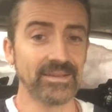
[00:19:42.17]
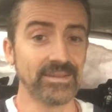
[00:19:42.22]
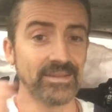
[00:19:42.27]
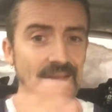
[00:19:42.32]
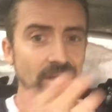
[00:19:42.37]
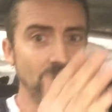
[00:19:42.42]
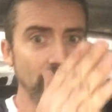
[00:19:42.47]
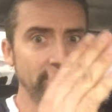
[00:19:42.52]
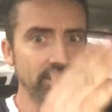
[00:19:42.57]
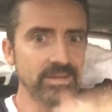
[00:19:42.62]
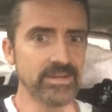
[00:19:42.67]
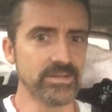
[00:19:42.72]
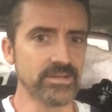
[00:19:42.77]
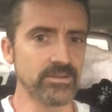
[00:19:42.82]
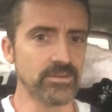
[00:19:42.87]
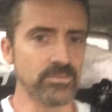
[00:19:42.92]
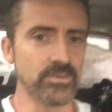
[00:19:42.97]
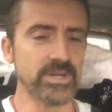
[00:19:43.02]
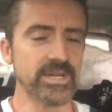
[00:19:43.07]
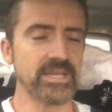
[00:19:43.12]
going into
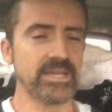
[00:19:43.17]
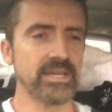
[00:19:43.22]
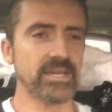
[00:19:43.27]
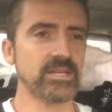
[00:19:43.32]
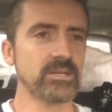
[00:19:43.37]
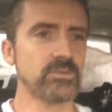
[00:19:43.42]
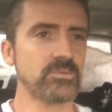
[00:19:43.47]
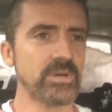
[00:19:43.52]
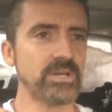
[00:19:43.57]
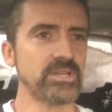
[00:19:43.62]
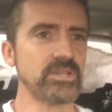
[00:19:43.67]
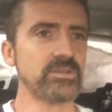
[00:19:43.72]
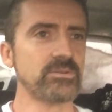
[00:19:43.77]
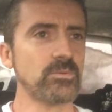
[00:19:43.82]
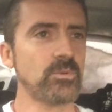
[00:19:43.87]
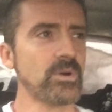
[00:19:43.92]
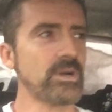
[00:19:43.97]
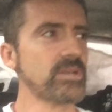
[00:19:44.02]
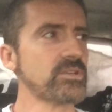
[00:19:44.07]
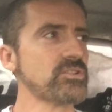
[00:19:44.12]
the weekend when you
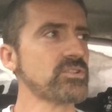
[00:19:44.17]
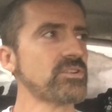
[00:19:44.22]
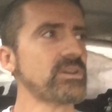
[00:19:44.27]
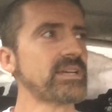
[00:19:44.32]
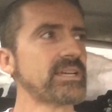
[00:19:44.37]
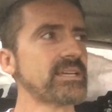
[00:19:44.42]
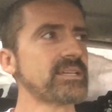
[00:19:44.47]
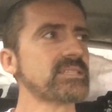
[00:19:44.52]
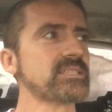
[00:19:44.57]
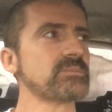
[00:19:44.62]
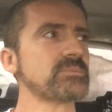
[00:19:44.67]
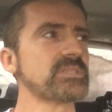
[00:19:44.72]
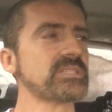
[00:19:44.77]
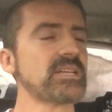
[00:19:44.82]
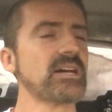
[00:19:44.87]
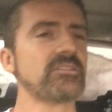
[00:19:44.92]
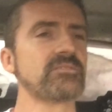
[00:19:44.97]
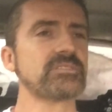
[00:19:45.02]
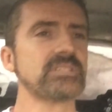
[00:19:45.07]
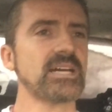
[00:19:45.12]
want to try and get some
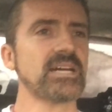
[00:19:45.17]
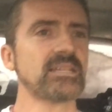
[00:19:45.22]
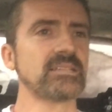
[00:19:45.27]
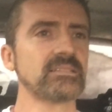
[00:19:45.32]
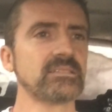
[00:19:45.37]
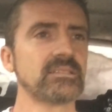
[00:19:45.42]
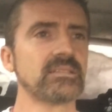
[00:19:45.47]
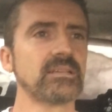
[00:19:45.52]
stuff done.